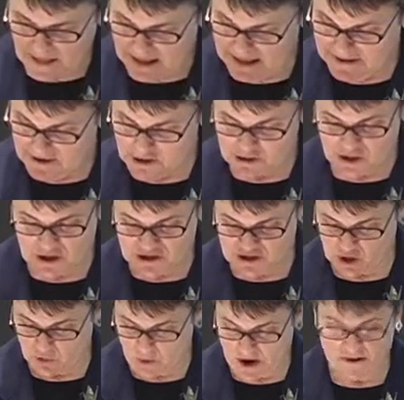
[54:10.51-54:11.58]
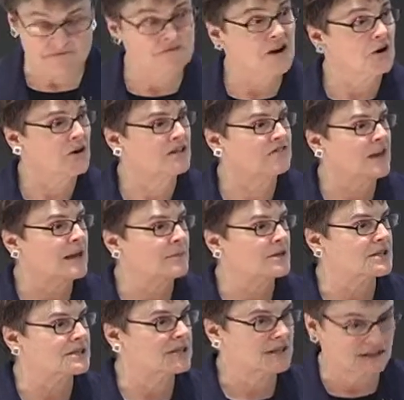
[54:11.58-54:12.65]
And there's also one very
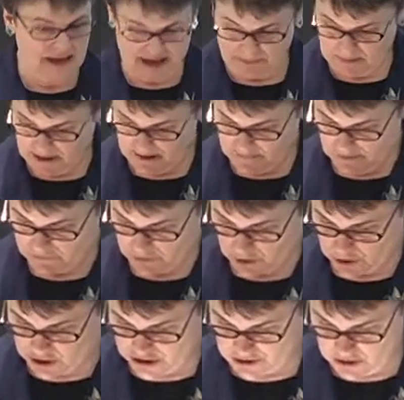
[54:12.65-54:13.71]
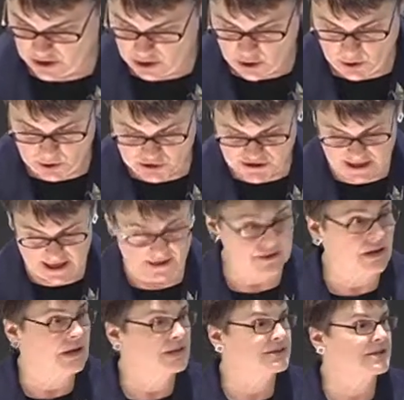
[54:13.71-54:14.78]
famous late medieval virgin whose death
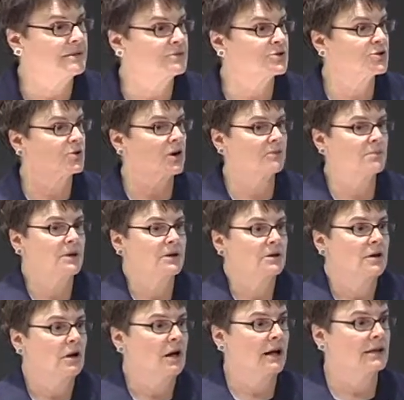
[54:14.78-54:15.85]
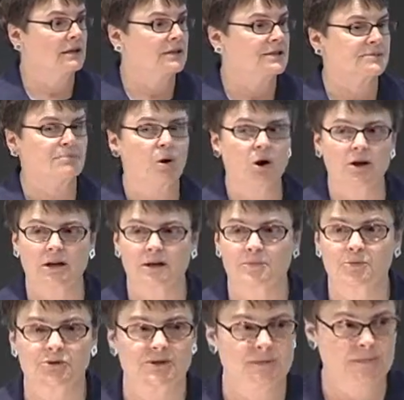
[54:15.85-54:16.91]
seems to have been at least partly
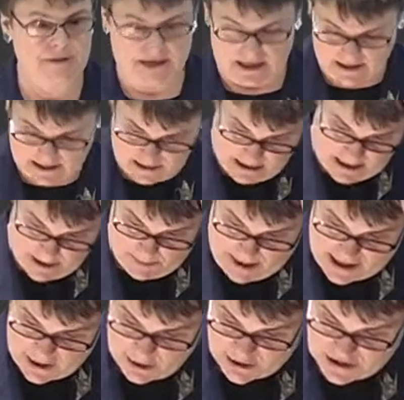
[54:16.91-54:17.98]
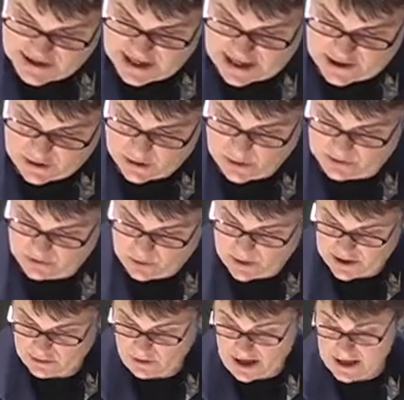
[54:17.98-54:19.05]
precipitated by her desire to
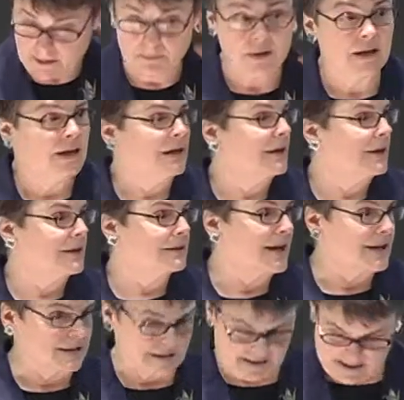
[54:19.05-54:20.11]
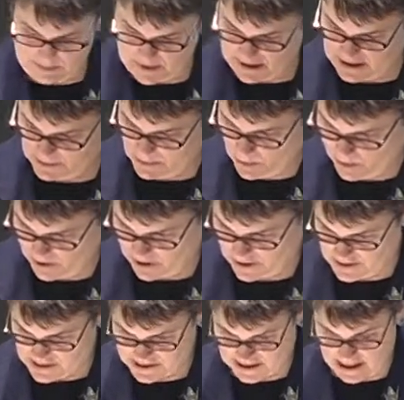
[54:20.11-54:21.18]
avoid rape, and that's somebody important on
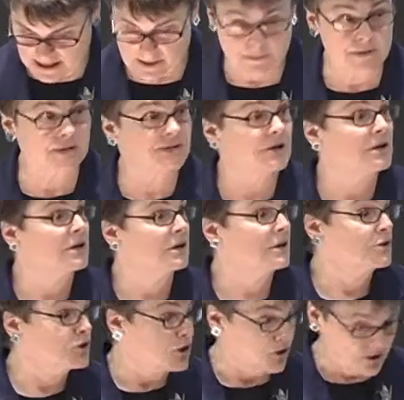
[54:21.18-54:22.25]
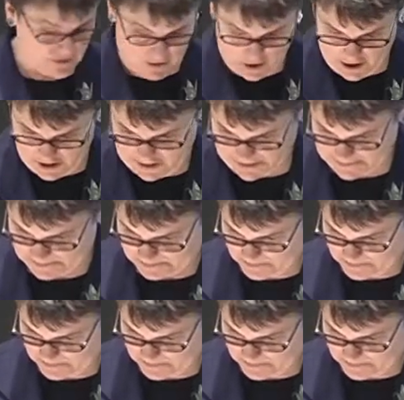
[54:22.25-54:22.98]
this campus, Joan of Arc.